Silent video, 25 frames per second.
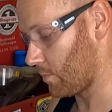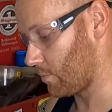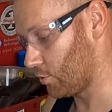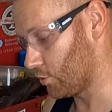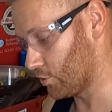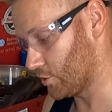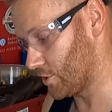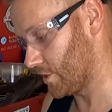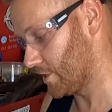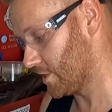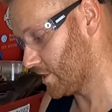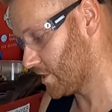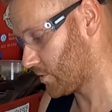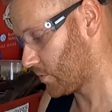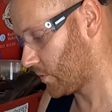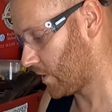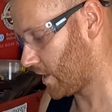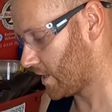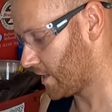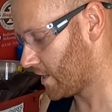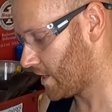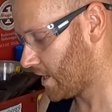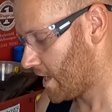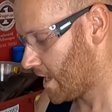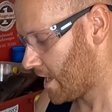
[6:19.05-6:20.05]
to push this
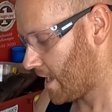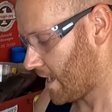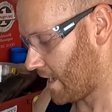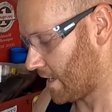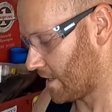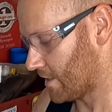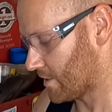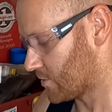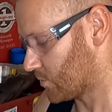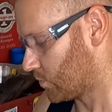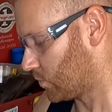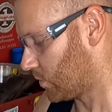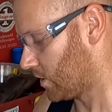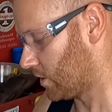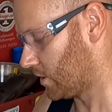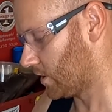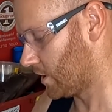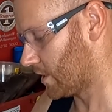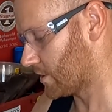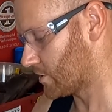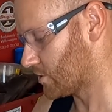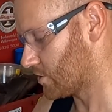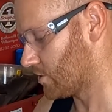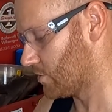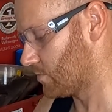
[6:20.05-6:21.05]
way, and as well
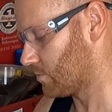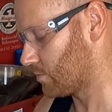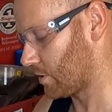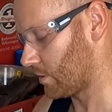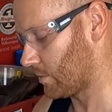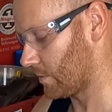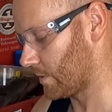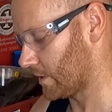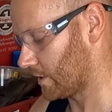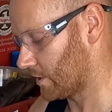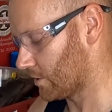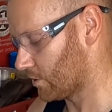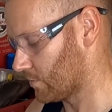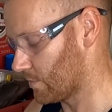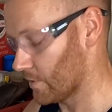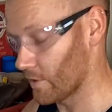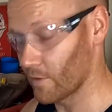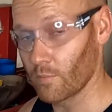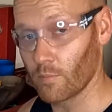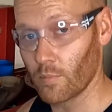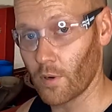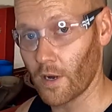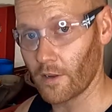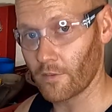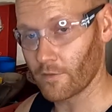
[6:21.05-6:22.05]
as probably a little bit
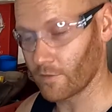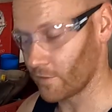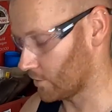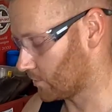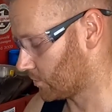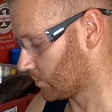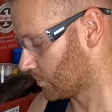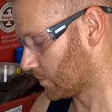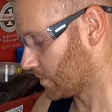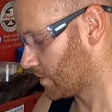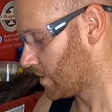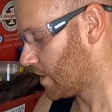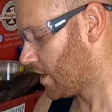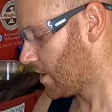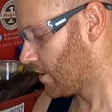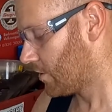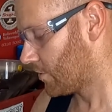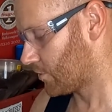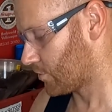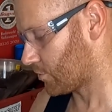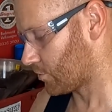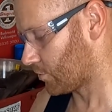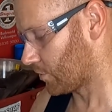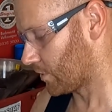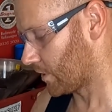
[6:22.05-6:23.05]
of brake fluid
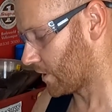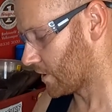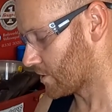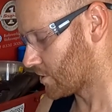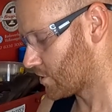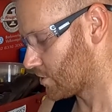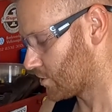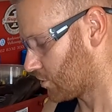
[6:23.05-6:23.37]
through these